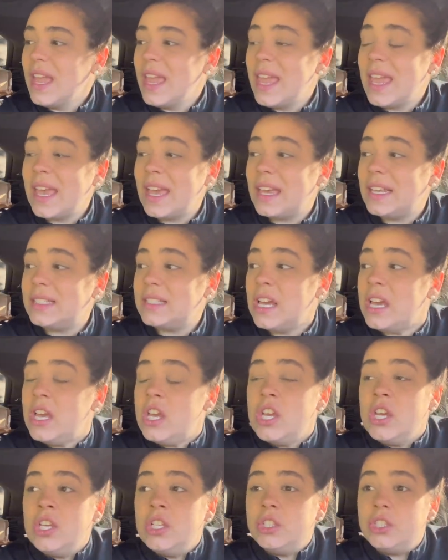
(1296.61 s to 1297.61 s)
And
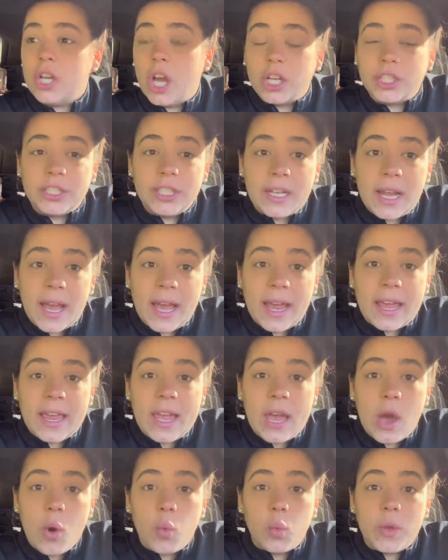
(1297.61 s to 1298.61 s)
Josh and I,
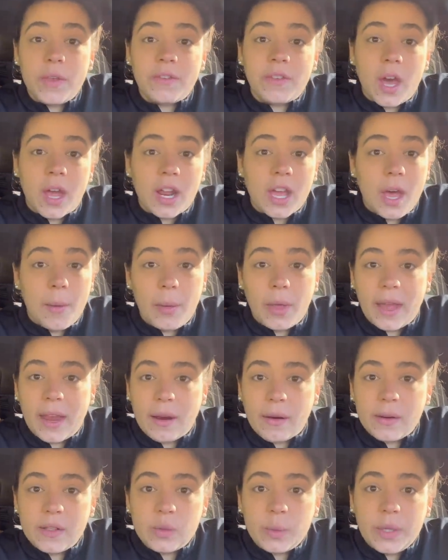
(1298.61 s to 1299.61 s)
we've got a couple
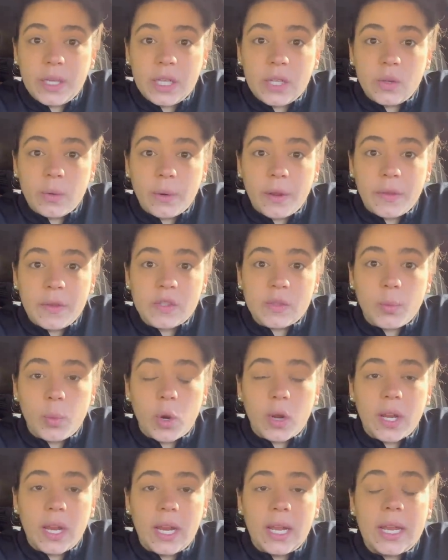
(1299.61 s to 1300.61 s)
errands we need to run this
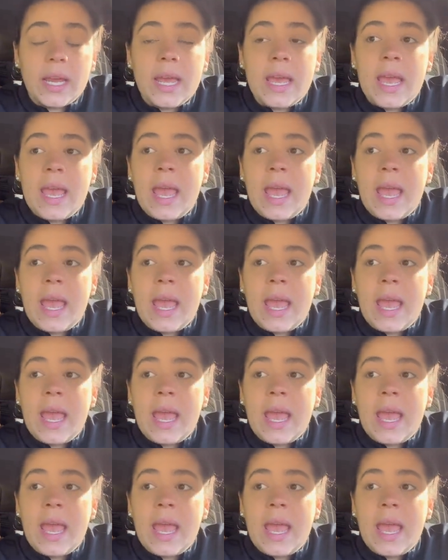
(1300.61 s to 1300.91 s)
morning,